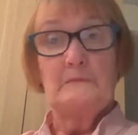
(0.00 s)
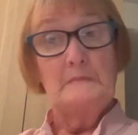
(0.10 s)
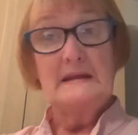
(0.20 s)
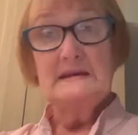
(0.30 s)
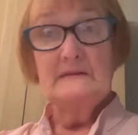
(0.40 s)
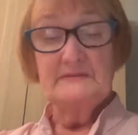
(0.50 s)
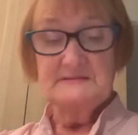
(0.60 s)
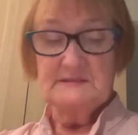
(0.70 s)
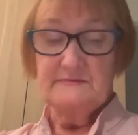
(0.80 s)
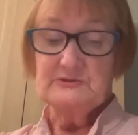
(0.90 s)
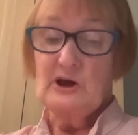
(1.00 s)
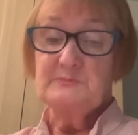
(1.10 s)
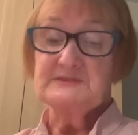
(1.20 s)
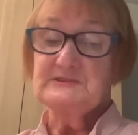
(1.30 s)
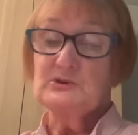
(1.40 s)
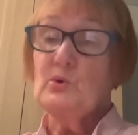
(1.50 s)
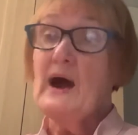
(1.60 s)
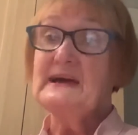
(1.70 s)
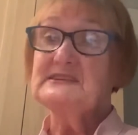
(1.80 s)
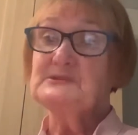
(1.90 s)
Many of us have adopted a
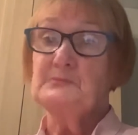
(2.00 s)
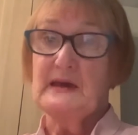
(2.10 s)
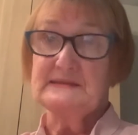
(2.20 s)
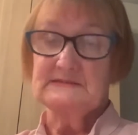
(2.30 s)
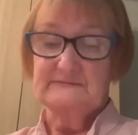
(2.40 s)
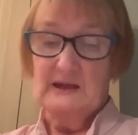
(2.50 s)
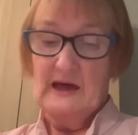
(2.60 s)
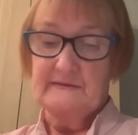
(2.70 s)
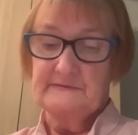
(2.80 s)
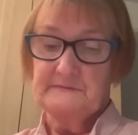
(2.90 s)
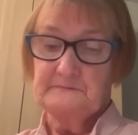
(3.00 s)
quieter pace of life.